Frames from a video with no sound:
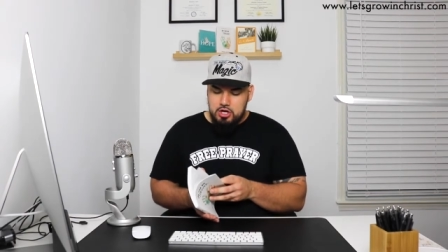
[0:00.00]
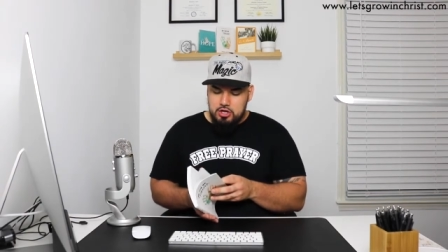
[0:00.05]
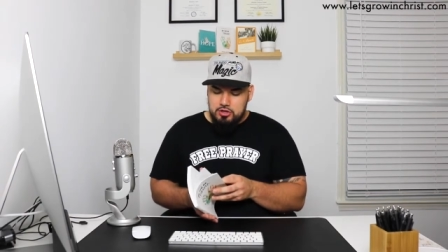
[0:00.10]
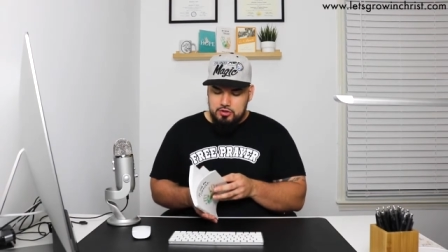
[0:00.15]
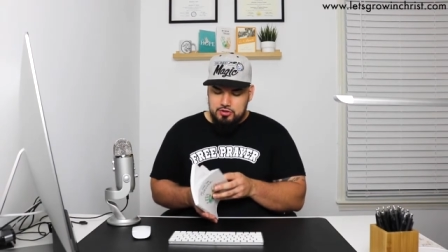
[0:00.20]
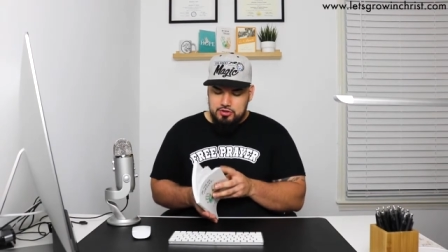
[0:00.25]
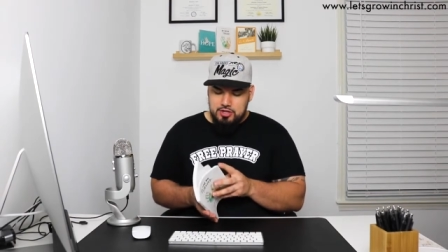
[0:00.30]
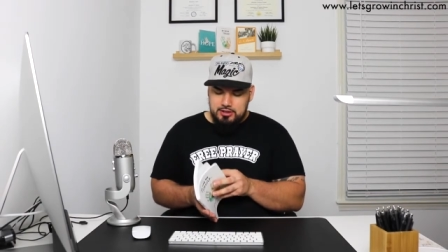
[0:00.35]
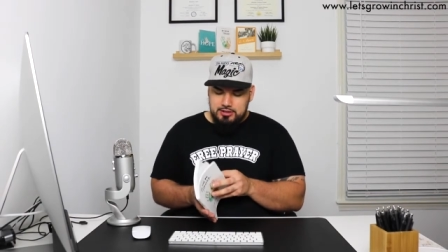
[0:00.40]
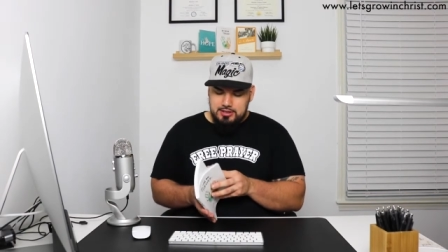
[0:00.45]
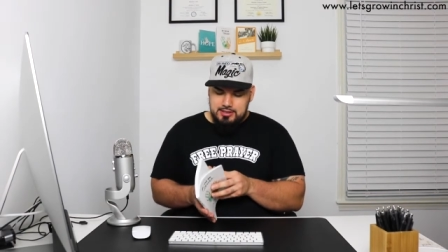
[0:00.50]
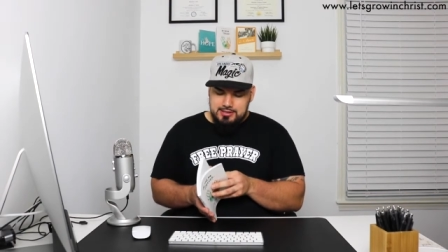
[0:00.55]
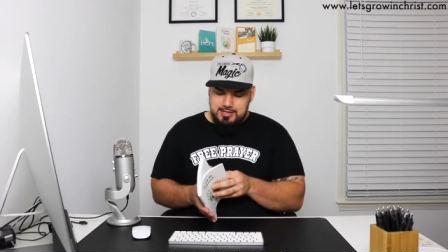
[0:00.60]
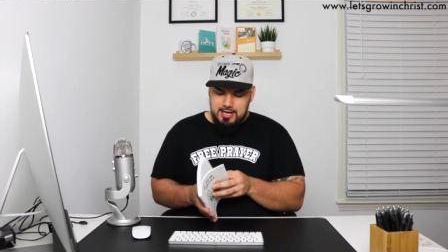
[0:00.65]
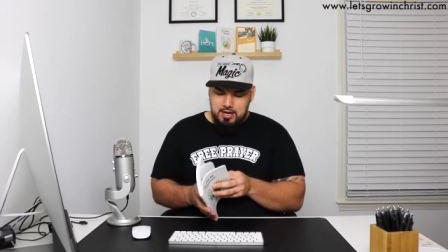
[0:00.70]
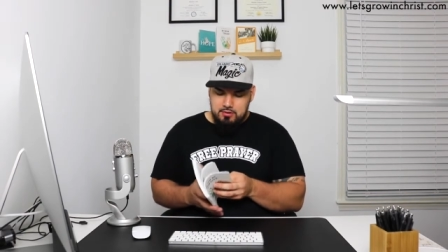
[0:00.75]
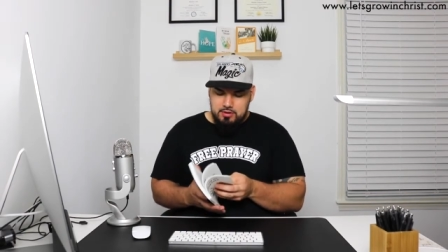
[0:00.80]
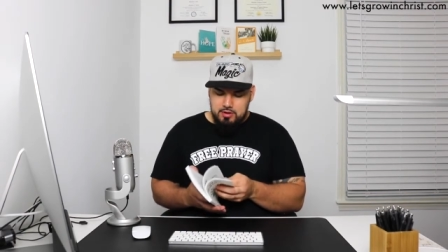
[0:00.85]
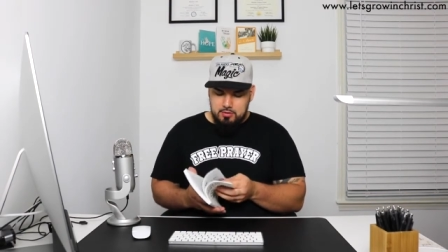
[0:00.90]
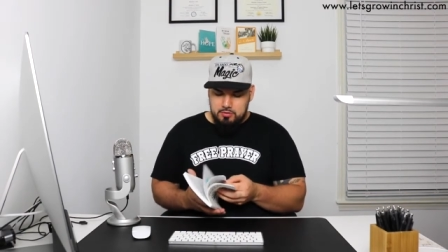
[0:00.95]
So check this
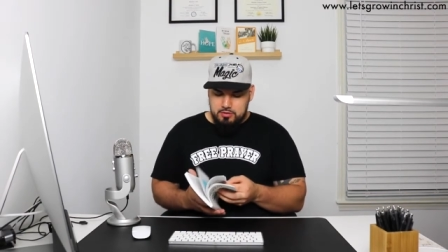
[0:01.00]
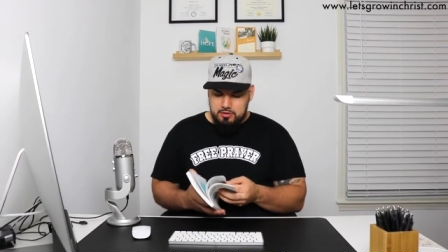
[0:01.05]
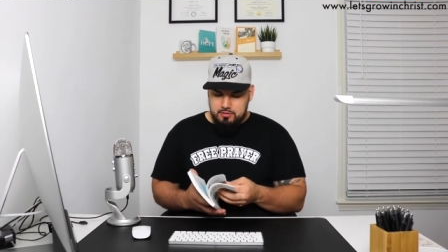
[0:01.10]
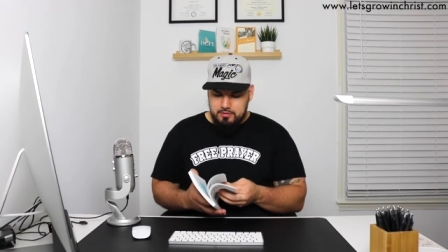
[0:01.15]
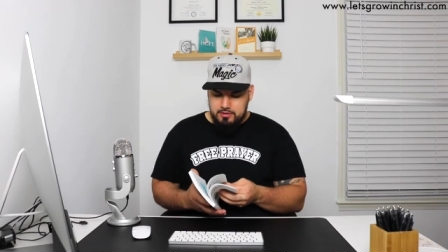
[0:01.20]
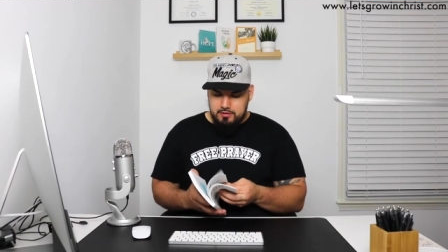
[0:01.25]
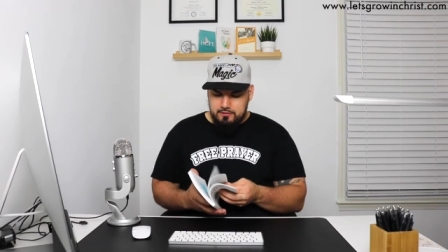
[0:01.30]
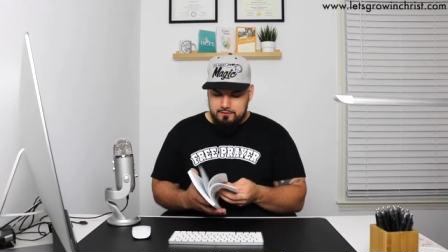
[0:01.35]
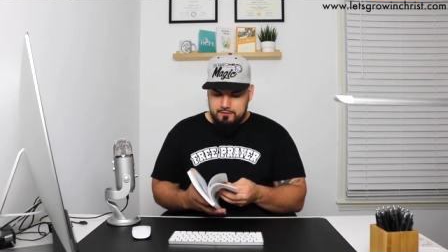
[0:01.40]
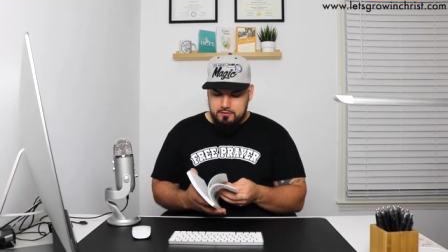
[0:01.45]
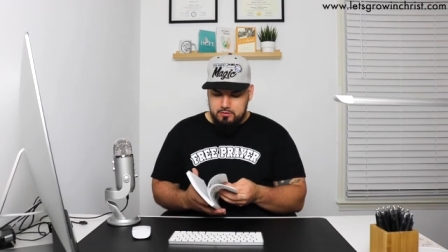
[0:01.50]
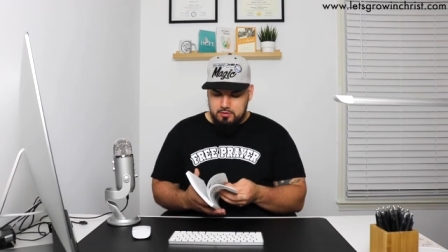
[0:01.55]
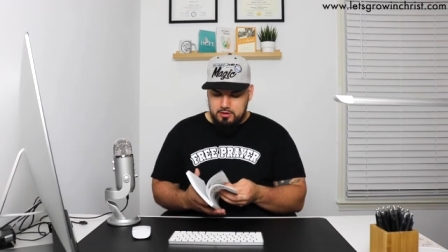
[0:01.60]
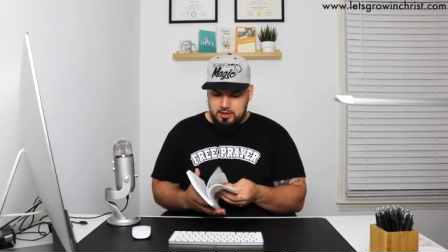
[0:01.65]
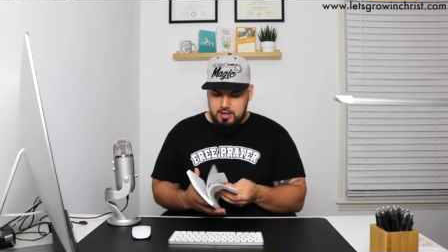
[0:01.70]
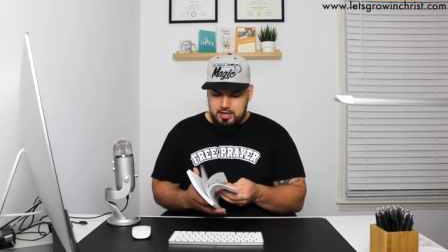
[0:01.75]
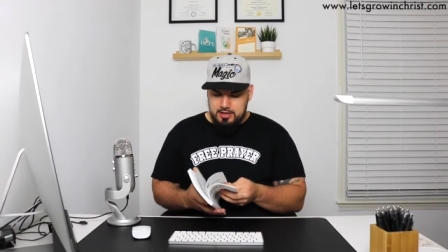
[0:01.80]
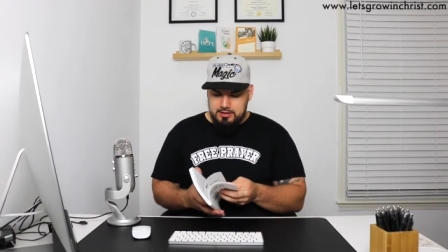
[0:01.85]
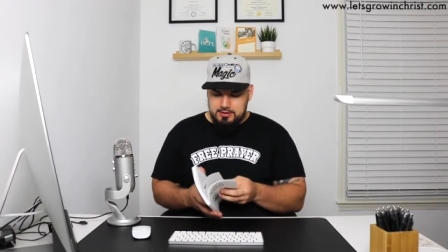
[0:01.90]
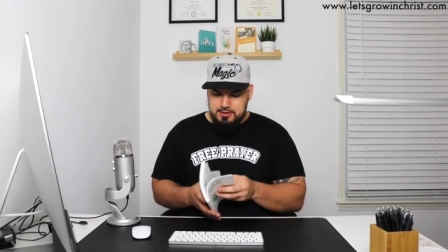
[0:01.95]
out. I want to read a few
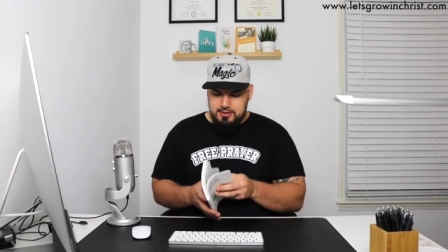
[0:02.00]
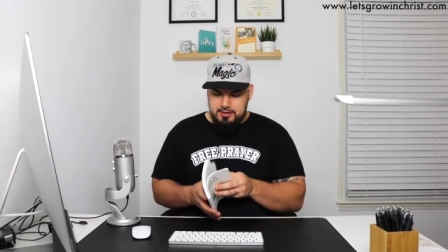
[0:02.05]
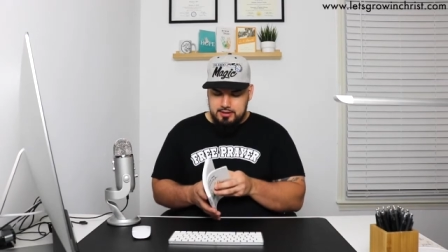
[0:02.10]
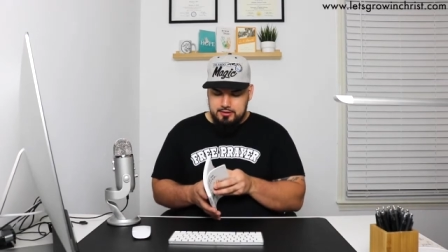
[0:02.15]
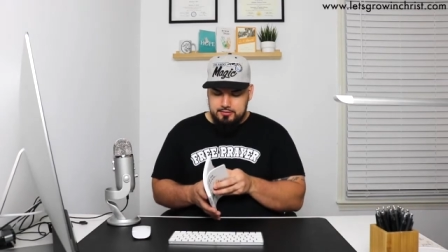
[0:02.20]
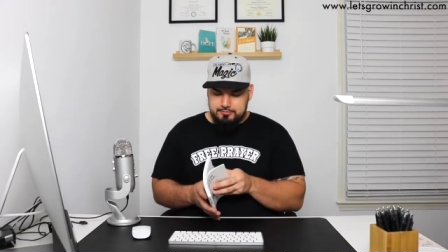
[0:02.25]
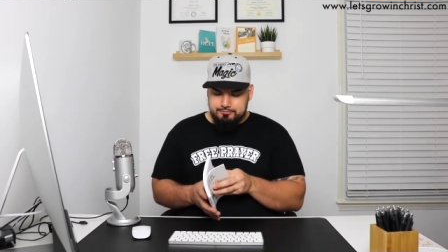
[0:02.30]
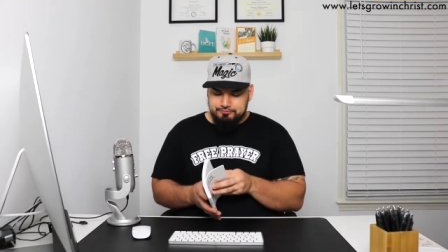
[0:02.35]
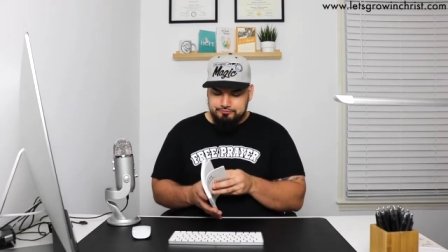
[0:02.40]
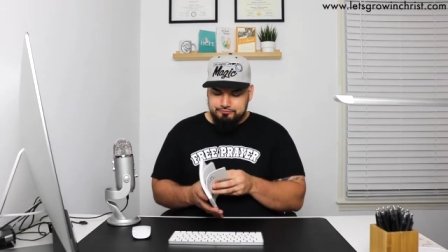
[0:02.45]
lines here.